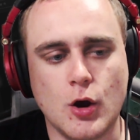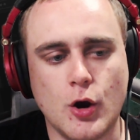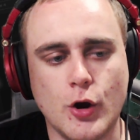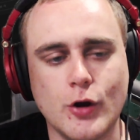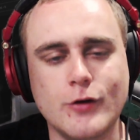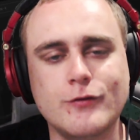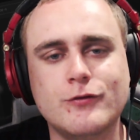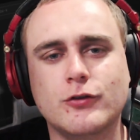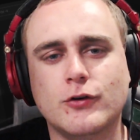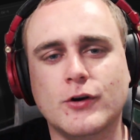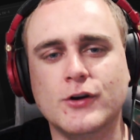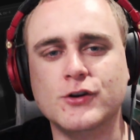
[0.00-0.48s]

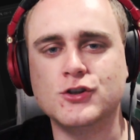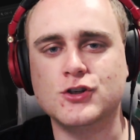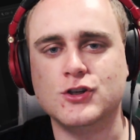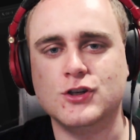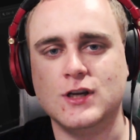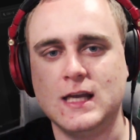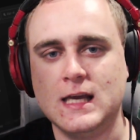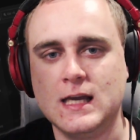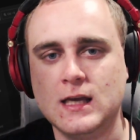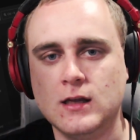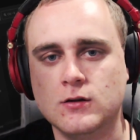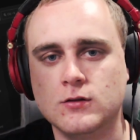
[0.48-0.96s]

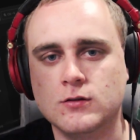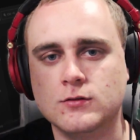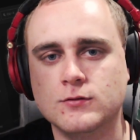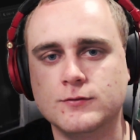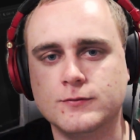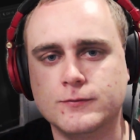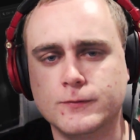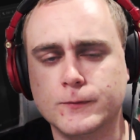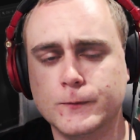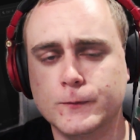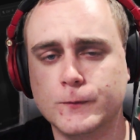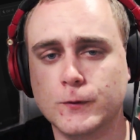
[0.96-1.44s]
over-engineered
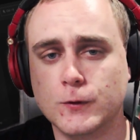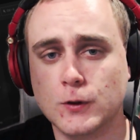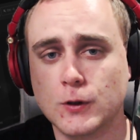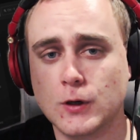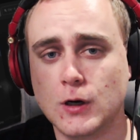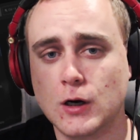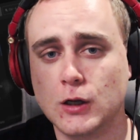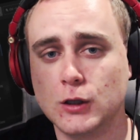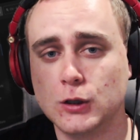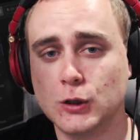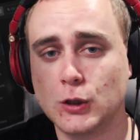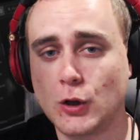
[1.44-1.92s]
for
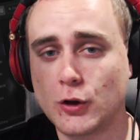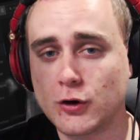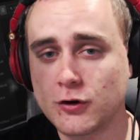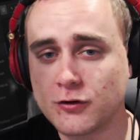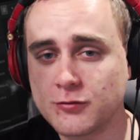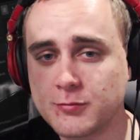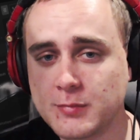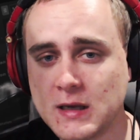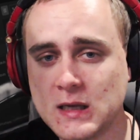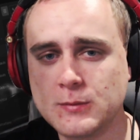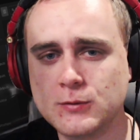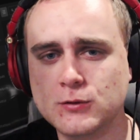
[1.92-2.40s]
a lot
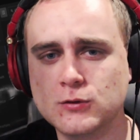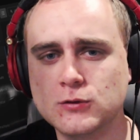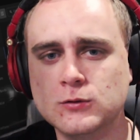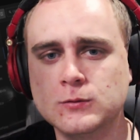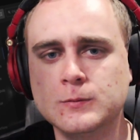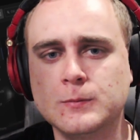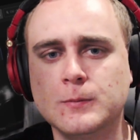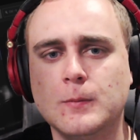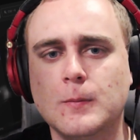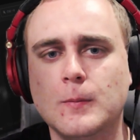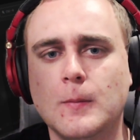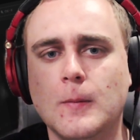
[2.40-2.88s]
of
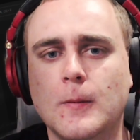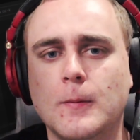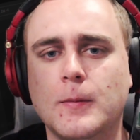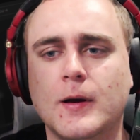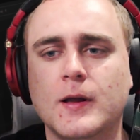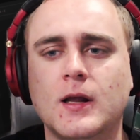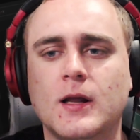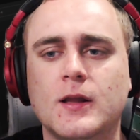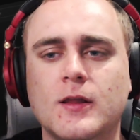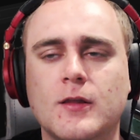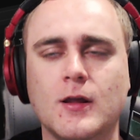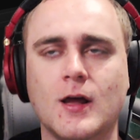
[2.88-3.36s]
people,
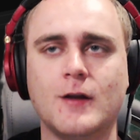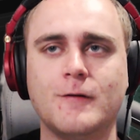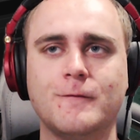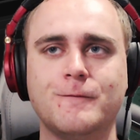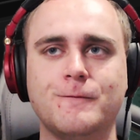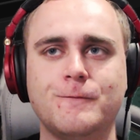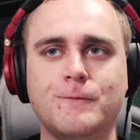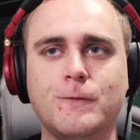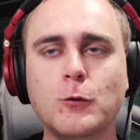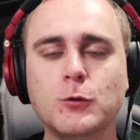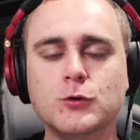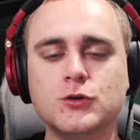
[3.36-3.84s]
but
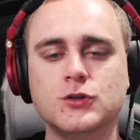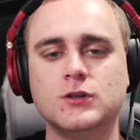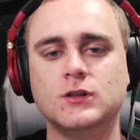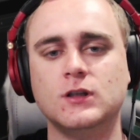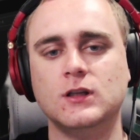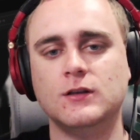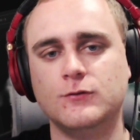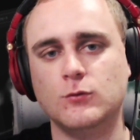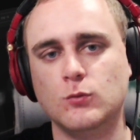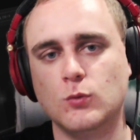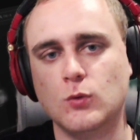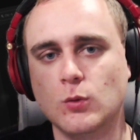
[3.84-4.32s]

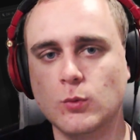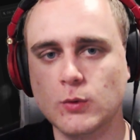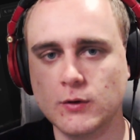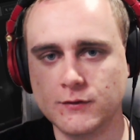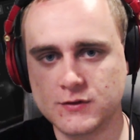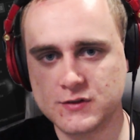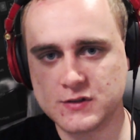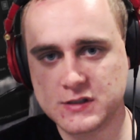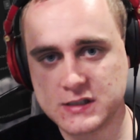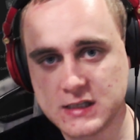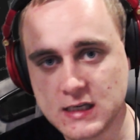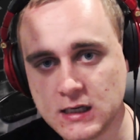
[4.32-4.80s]
unfortunately from what
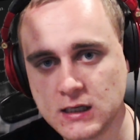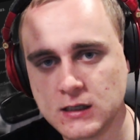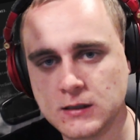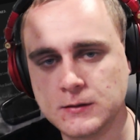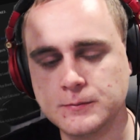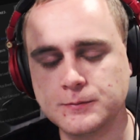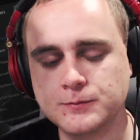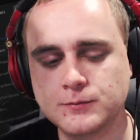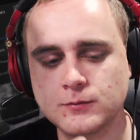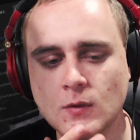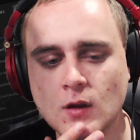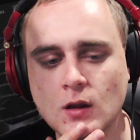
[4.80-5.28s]
we've
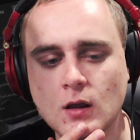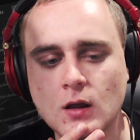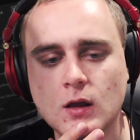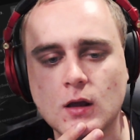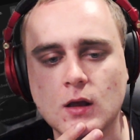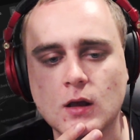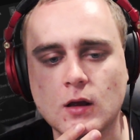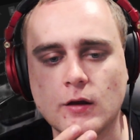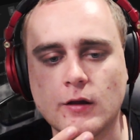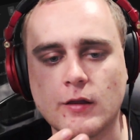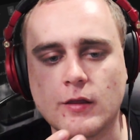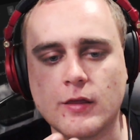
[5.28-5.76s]
seen,
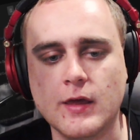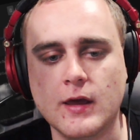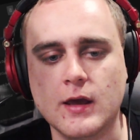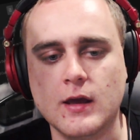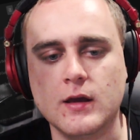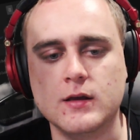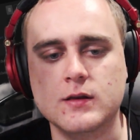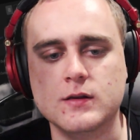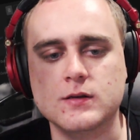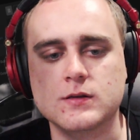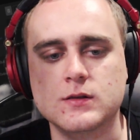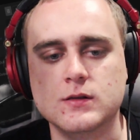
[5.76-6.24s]

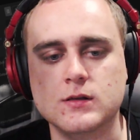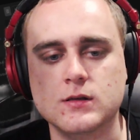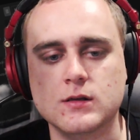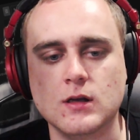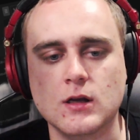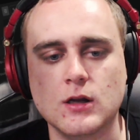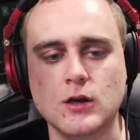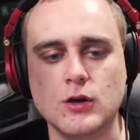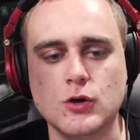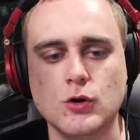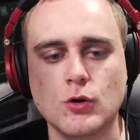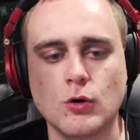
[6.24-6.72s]
there's
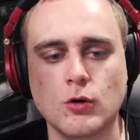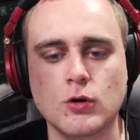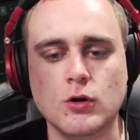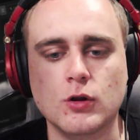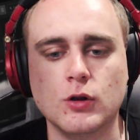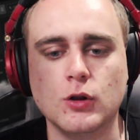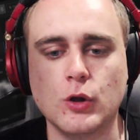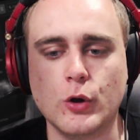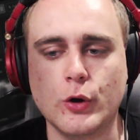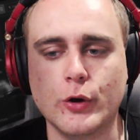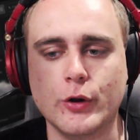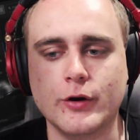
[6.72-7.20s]
not a
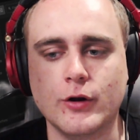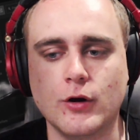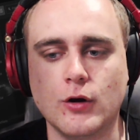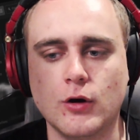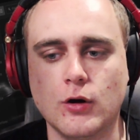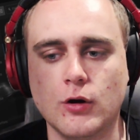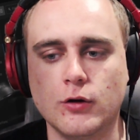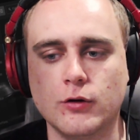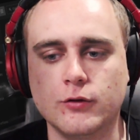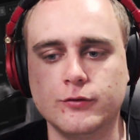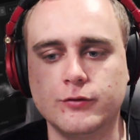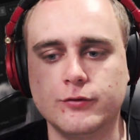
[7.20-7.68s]
lot
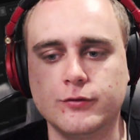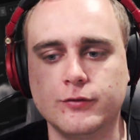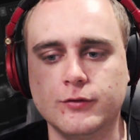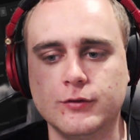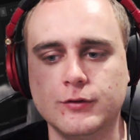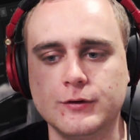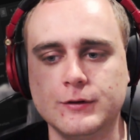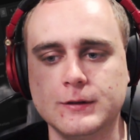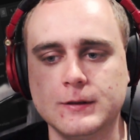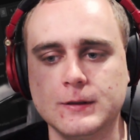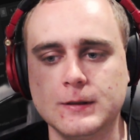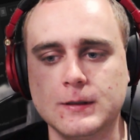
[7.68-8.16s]
of
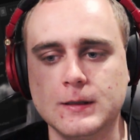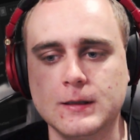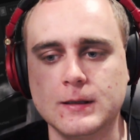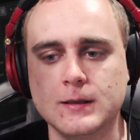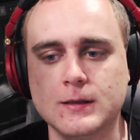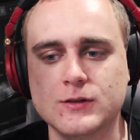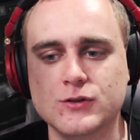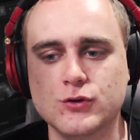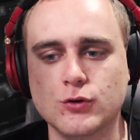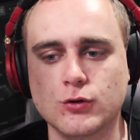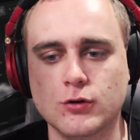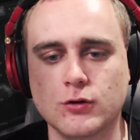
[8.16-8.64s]

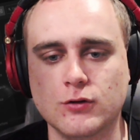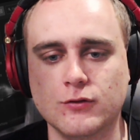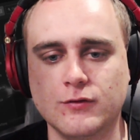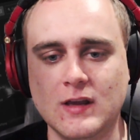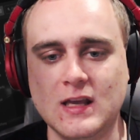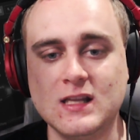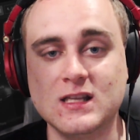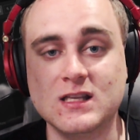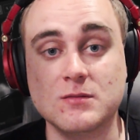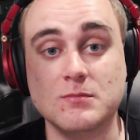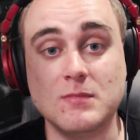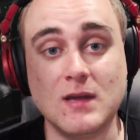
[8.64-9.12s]
sort of
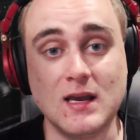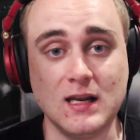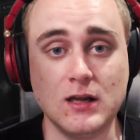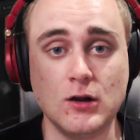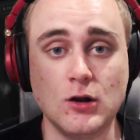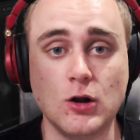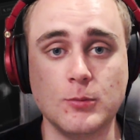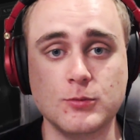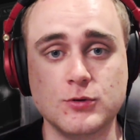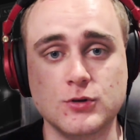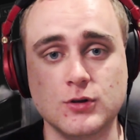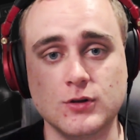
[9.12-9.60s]

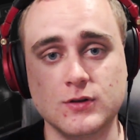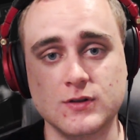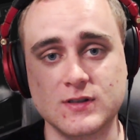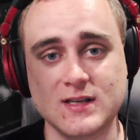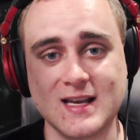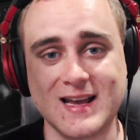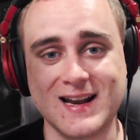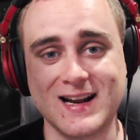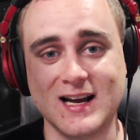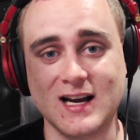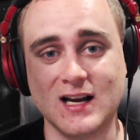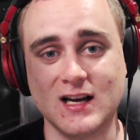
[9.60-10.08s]
intermediate options
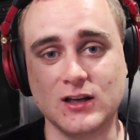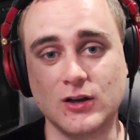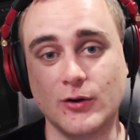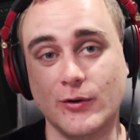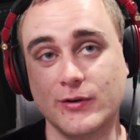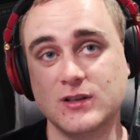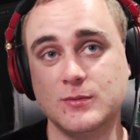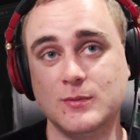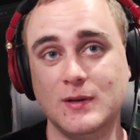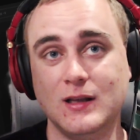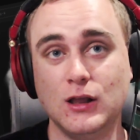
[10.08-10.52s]
that are going to